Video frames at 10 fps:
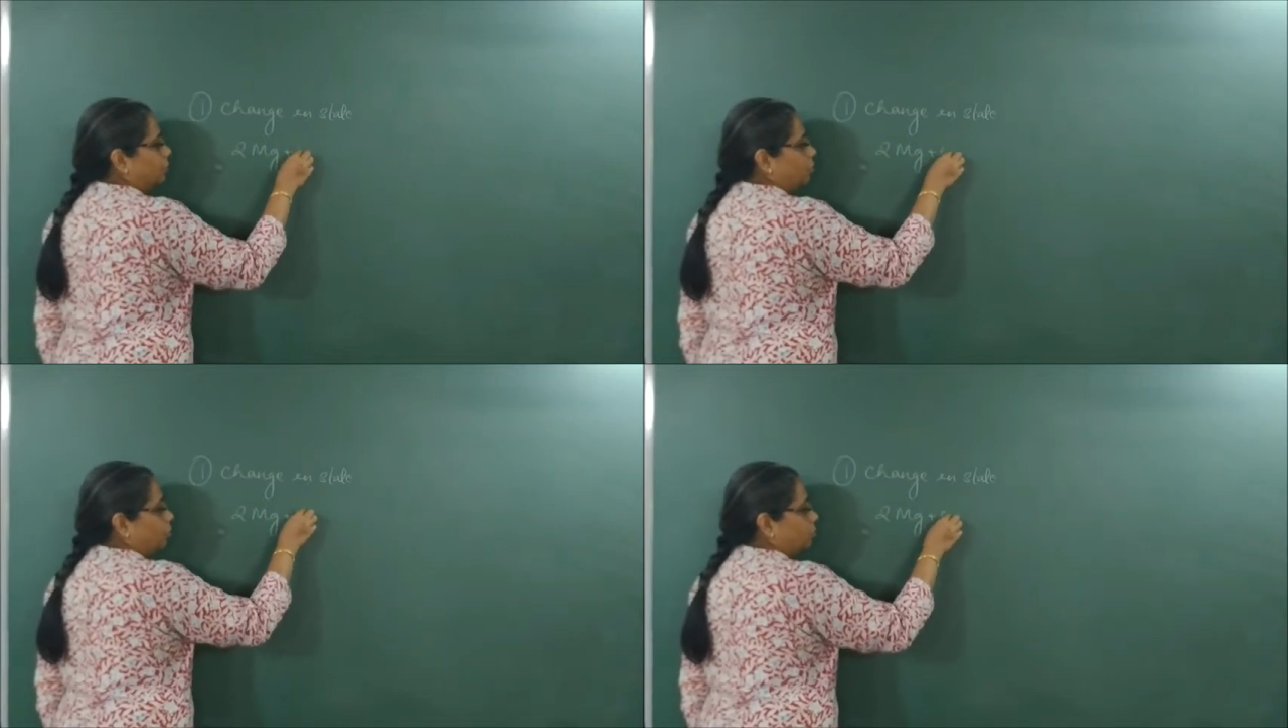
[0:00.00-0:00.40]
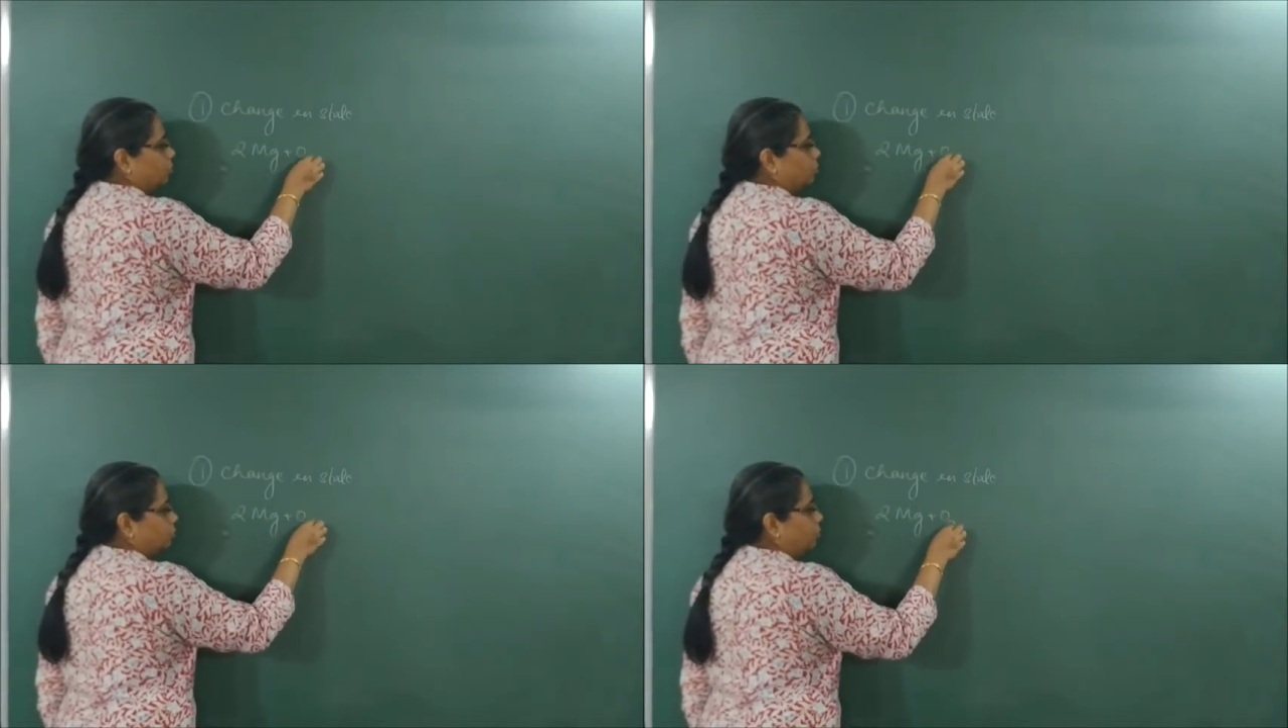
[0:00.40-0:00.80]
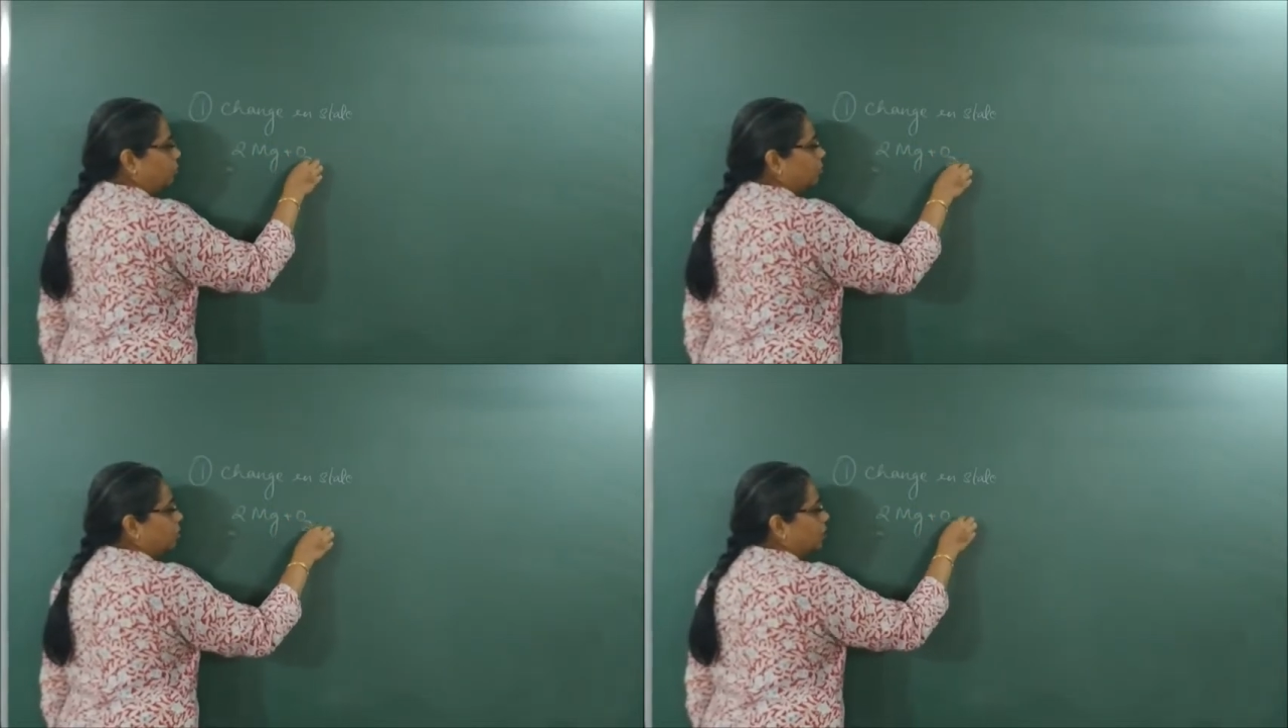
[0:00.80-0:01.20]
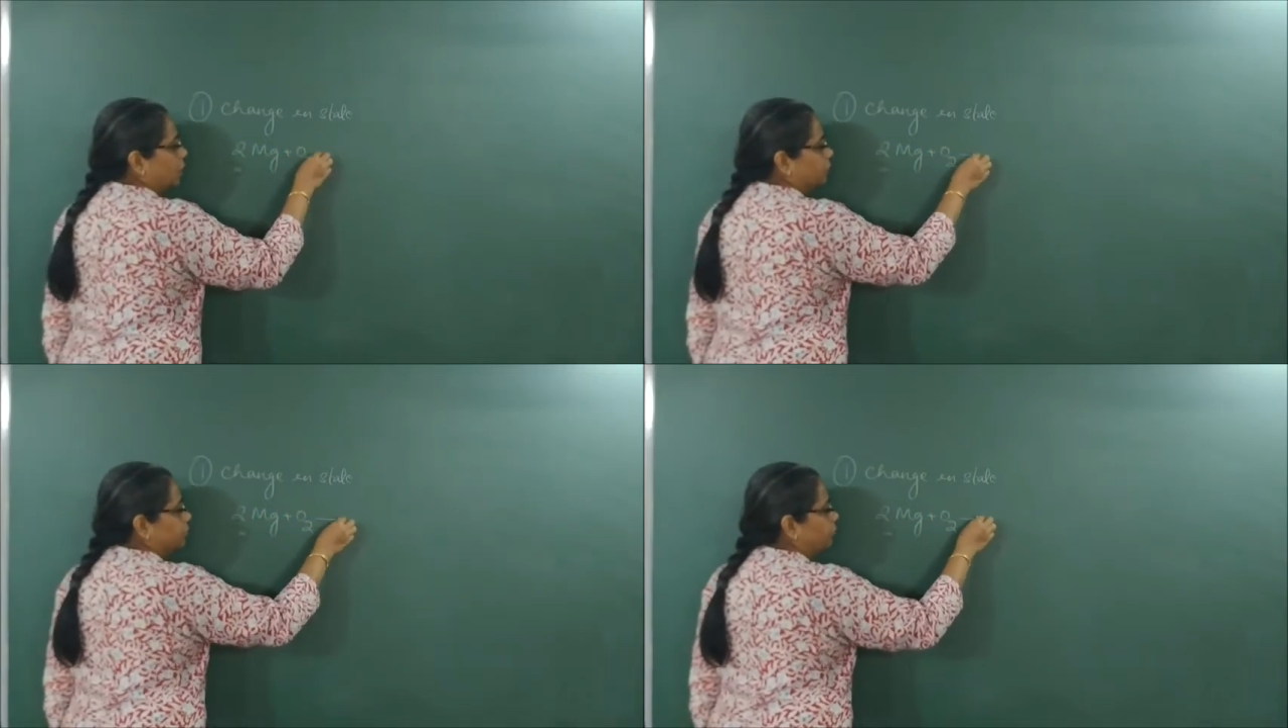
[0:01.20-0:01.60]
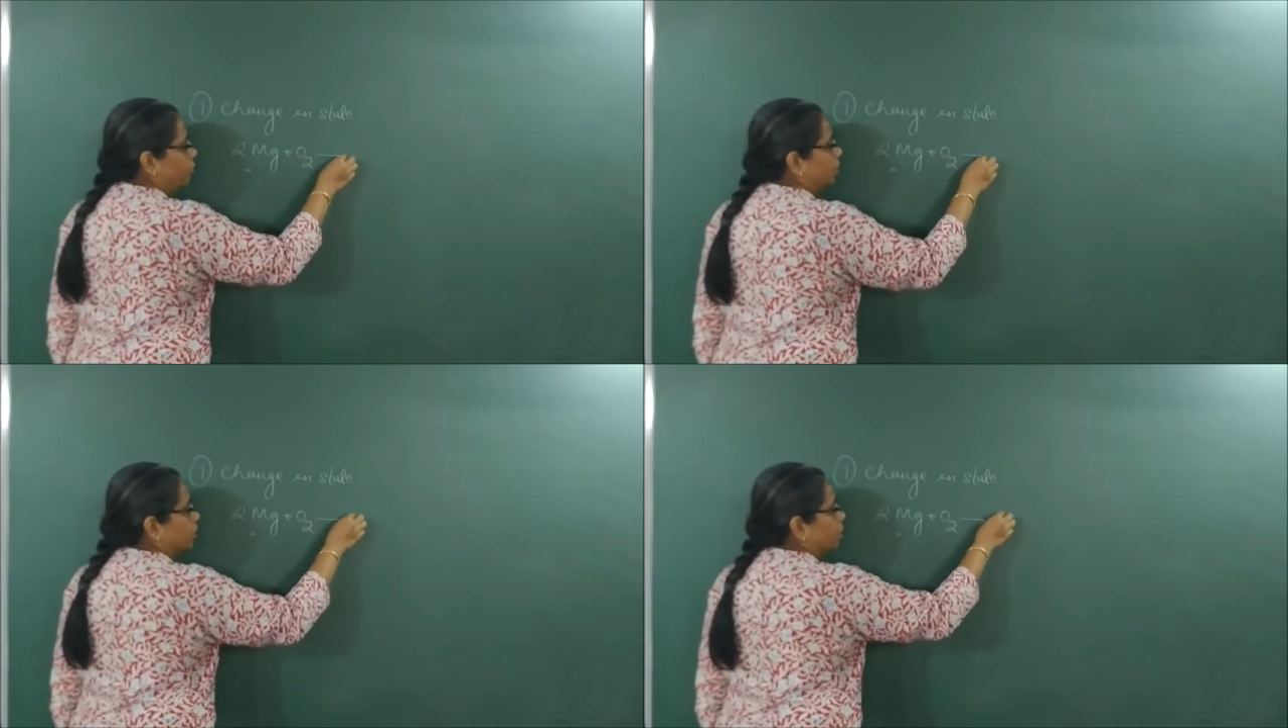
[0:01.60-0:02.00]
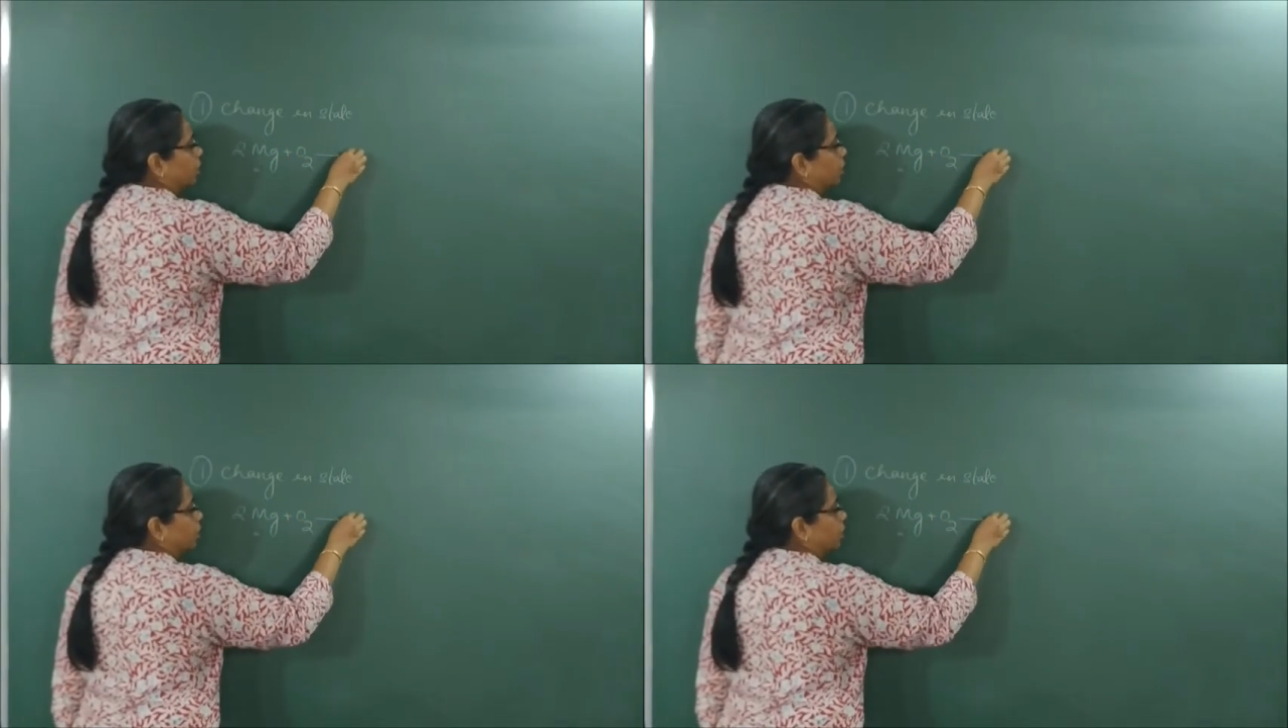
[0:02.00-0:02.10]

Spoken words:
O2 gives what?